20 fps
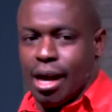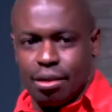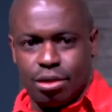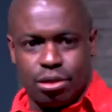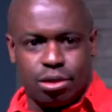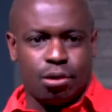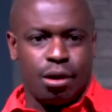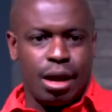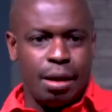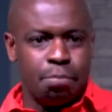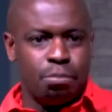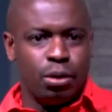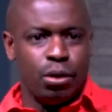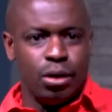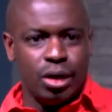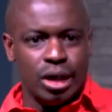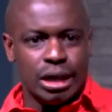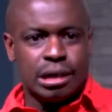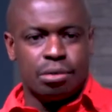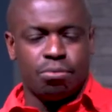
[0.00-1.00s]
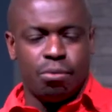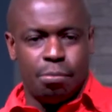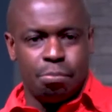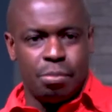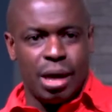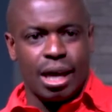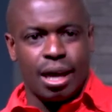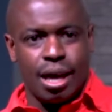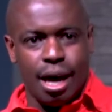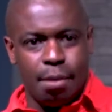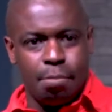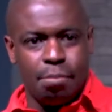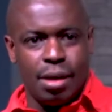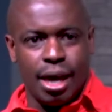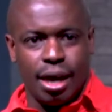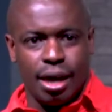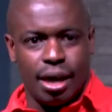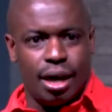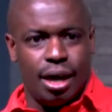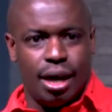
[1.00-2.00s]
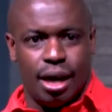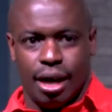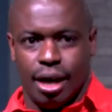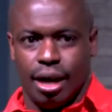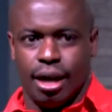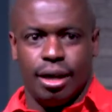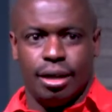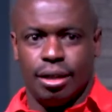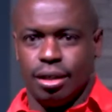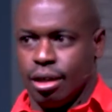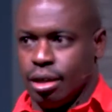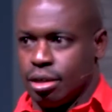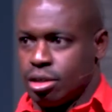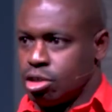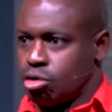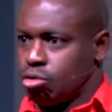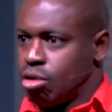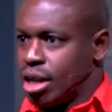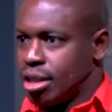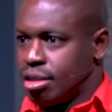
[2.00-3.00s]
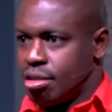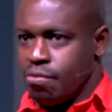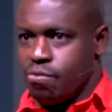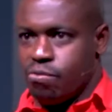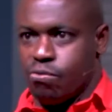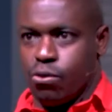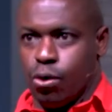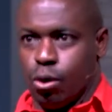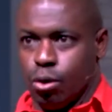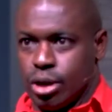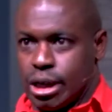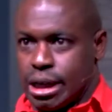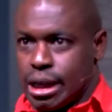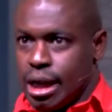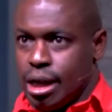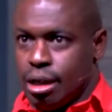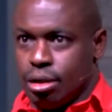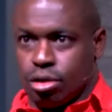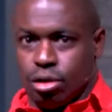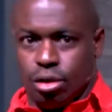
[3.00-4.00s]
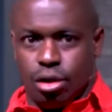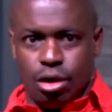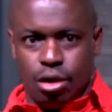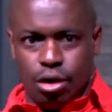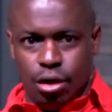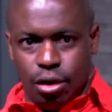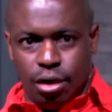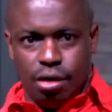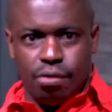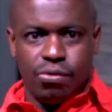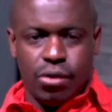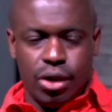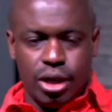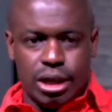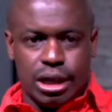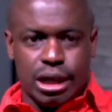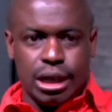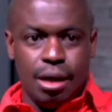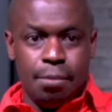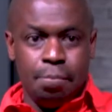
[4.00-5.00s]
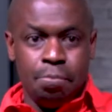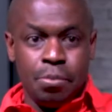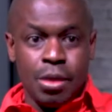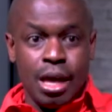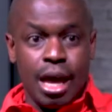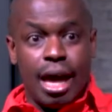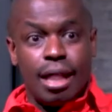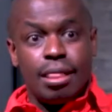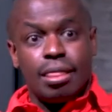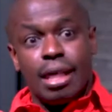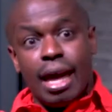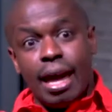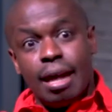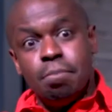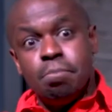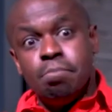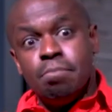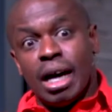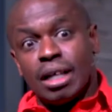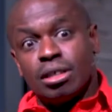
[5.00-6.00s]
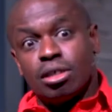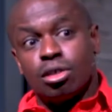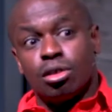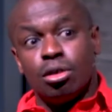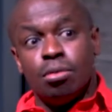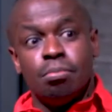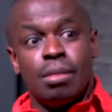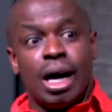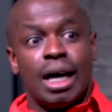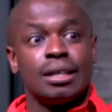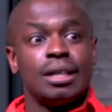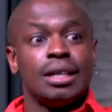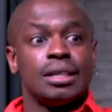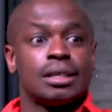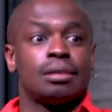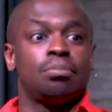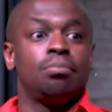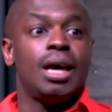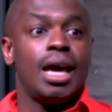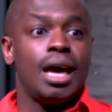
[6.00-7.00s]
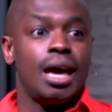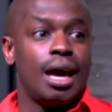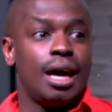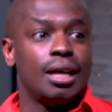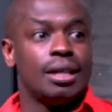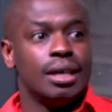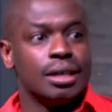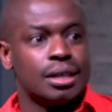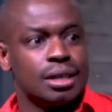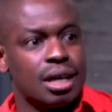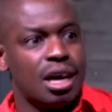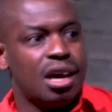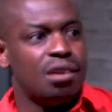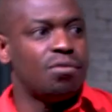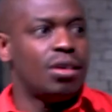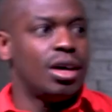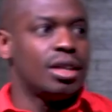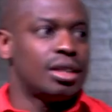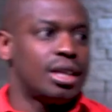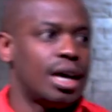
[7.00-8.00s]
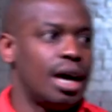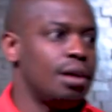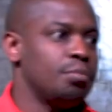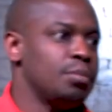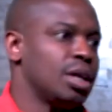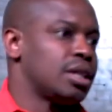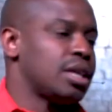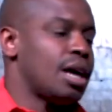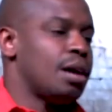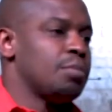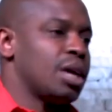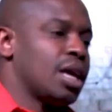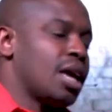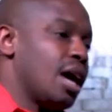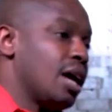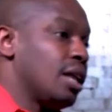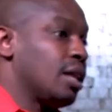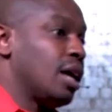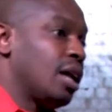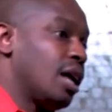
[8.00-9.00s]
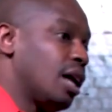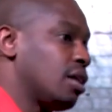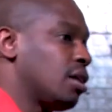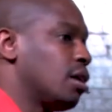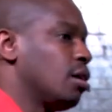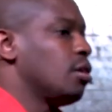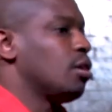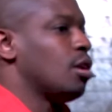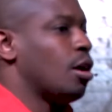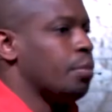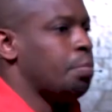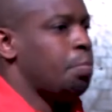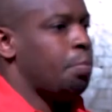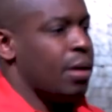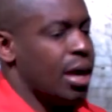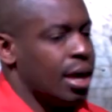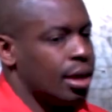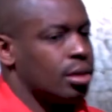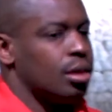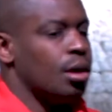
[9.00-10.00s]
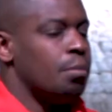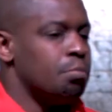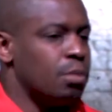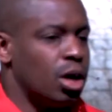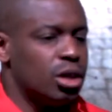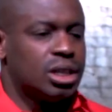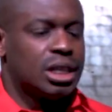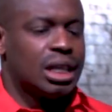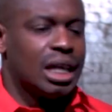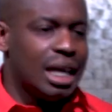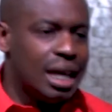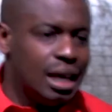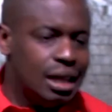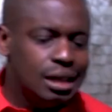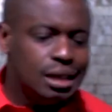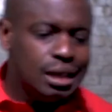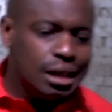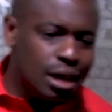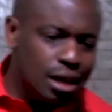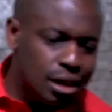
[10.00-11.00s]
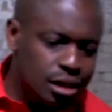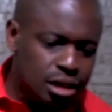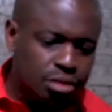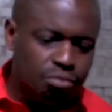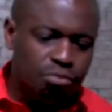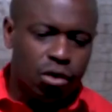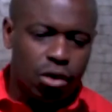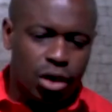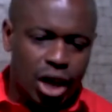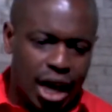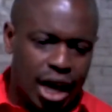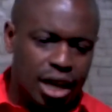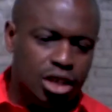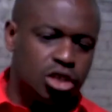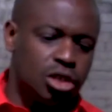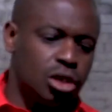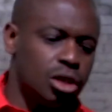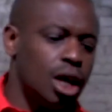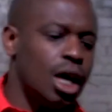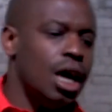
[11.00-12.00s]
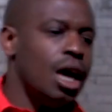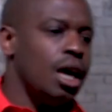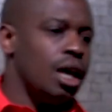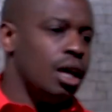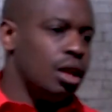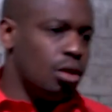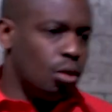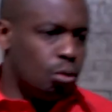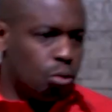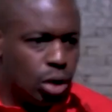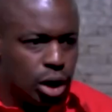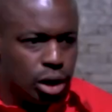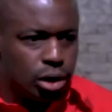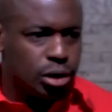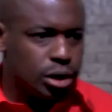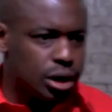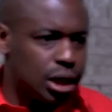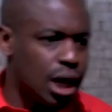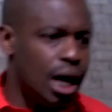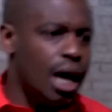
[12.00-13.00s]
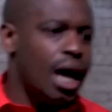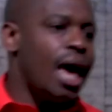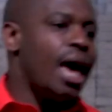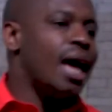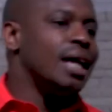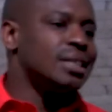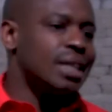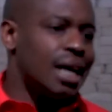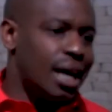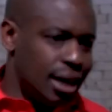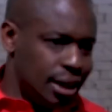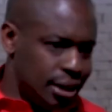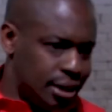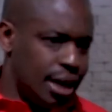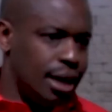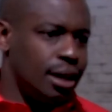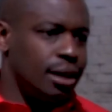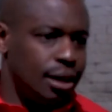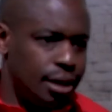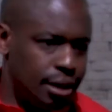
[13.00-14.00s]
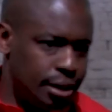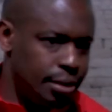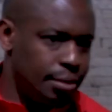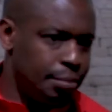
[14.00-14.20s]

three boys from becoming a destructive force into the universe. And then much to my dismay, I discovered time and time again that I did not pick the most easiest vocation in the world as I intended.